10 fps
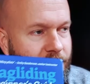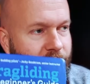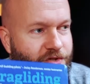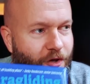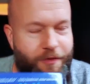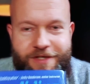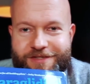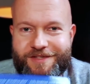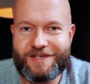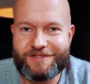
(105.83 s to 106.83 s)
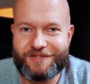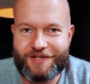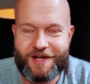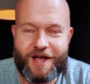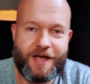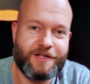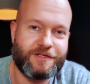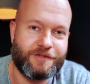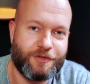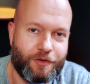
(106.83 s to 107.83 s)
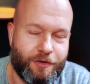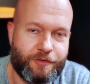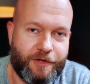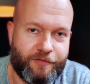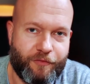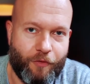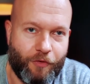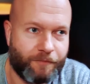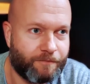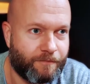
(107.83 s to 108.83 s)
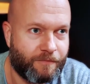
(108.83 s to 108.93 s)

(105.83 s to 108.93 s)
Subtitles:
So is this the guide you're looking for